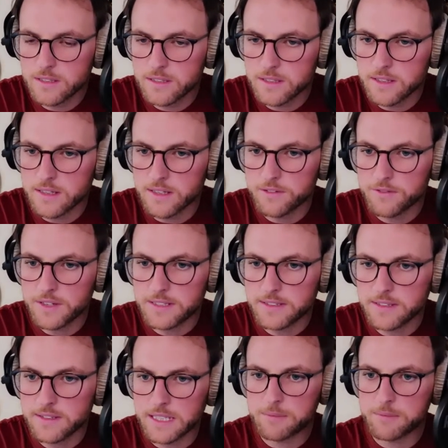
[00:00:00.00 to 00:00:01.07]
La Fête
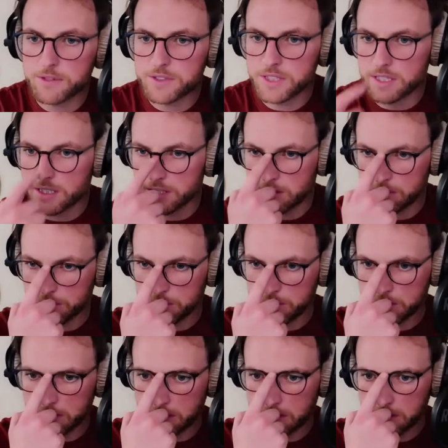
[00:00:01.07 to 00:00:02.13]
de la Musique one
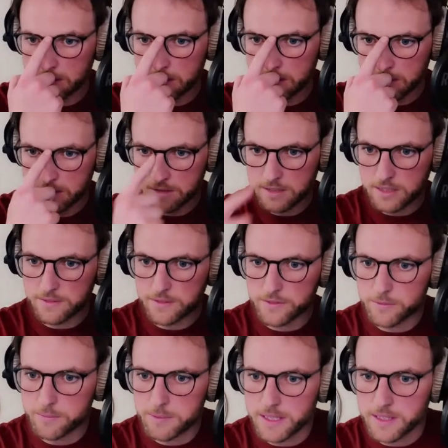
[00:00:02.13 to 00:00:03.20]
year. They'll have
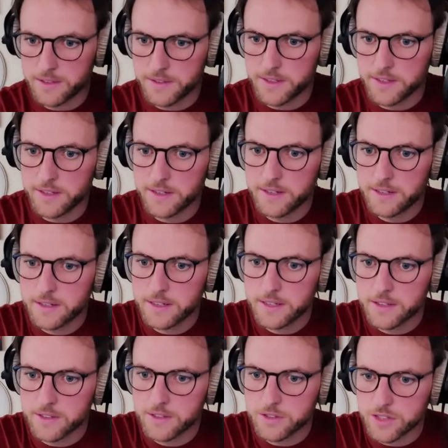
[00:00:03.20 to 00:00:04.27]
a play there,
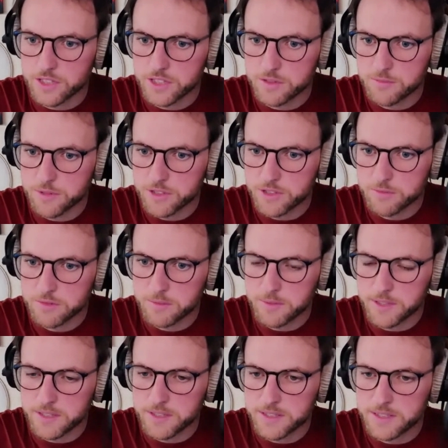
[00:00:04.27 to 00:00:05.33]
and you'll enjoy it so much. Some of the
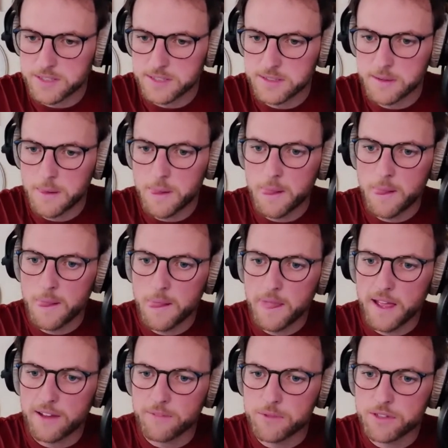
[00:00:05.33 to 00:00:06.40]
bigger cities
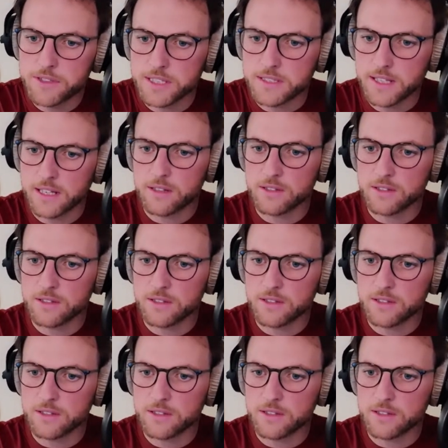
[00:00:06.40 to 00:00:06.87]
have music that